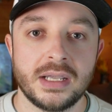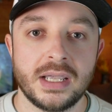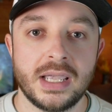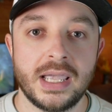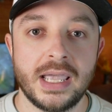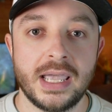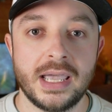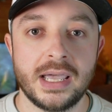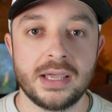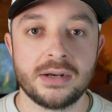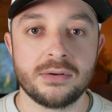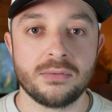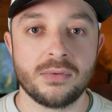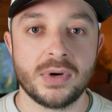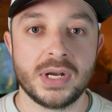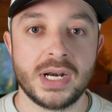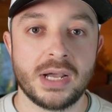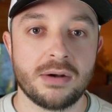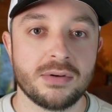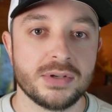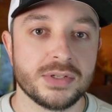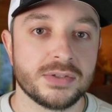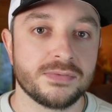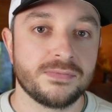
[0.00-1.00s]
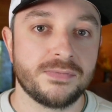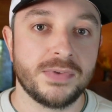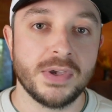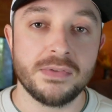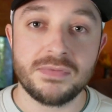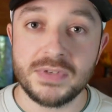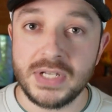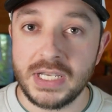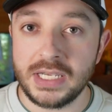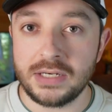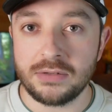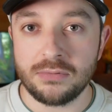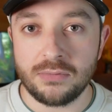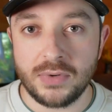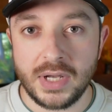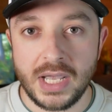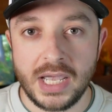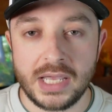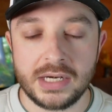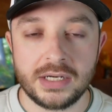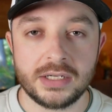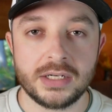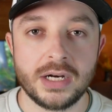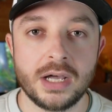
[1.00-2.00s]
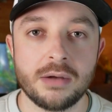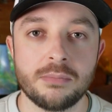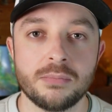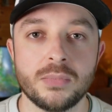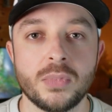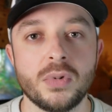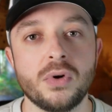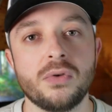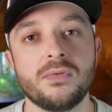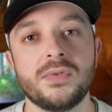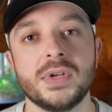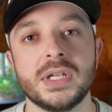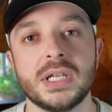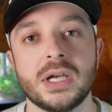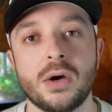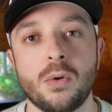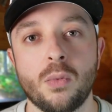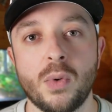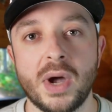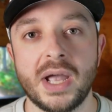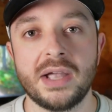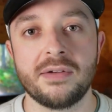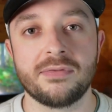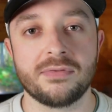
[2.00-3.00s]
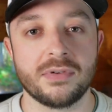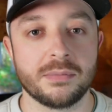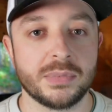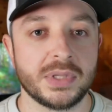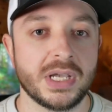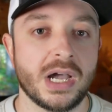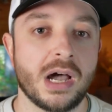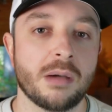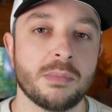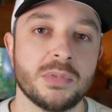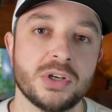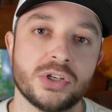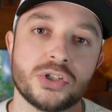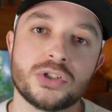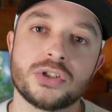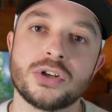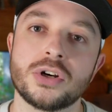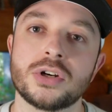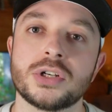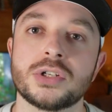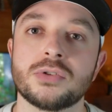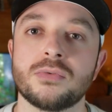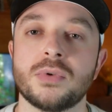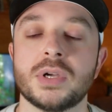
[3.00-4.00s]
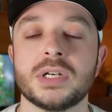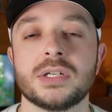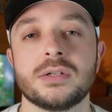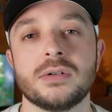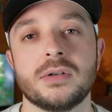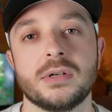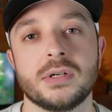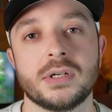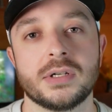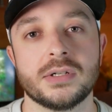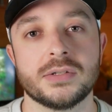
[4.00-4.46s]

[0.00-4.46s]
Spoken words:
And when I was 15, we ended up moving away from the Amish church, went to a